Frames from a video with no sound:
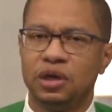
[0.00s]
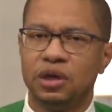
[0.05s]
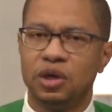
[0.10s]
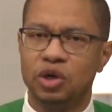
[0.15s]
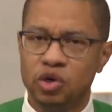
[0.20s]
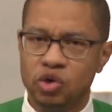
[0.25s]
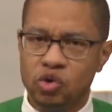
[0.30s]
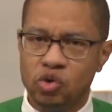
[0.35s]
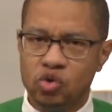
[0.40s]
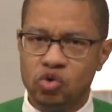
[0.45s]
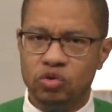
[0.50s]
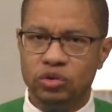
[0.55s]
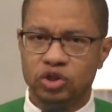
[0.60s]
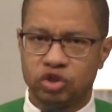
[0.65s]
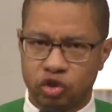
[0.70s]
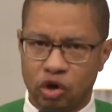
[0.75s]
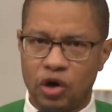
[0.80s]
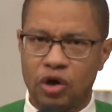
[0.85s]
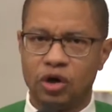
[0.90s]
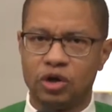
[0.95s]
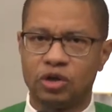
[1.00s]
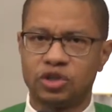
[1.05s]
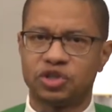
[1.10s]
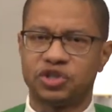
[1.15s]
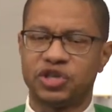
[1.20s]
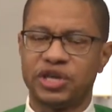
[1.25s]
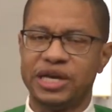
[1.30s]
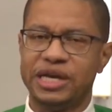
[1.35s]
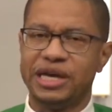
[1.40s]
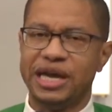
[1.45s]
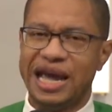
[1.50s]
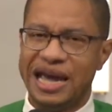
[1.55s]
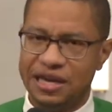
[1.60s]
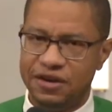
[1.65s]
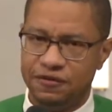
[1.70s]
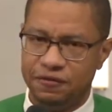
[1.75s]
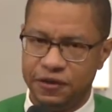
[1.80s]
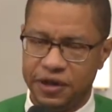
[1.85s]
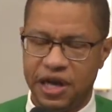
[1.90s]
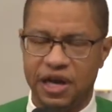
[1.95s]
who draws the
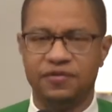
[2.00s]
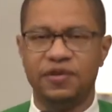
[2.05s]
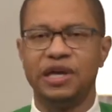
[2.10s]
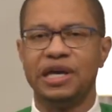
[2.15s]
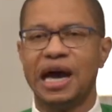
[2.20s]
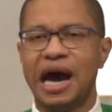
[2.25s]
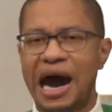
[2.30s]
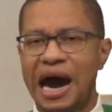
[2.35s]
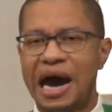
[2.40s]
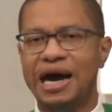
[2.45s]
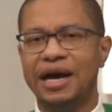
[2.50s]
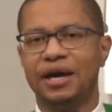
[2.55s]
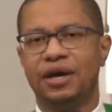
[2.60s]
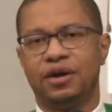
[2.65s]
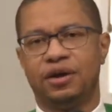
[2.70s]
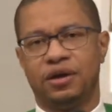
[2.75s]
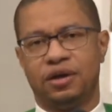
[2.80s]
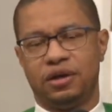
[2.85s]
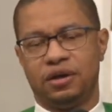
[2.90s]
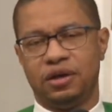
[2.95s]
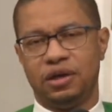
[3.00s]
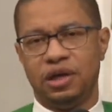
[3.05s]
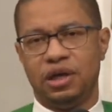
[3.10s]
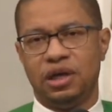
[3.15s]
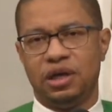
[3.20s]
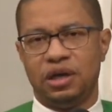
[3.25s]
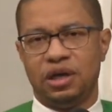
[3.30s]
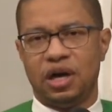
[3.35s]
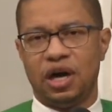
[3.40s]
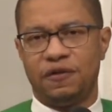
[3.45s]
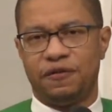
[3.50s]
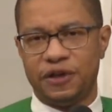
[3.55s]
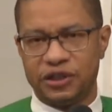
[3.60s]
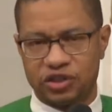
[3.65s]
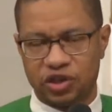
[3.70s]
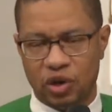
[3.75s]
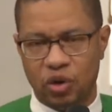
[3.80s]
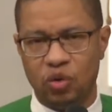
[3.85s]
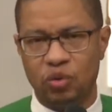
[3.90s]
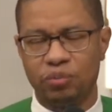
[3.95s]
envy and the ire of his
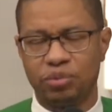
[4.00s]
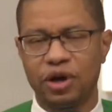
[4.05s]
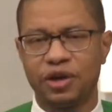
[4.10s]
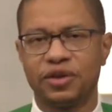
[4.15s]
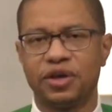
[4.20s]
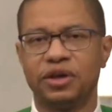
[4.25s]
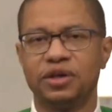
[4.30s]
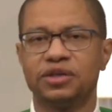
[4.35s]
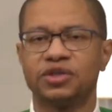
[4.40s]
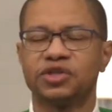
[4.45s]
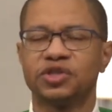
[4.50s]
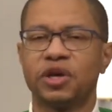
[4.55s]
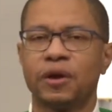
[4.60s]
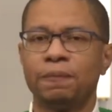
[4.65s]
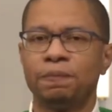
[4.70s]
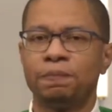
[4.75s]
own brothers.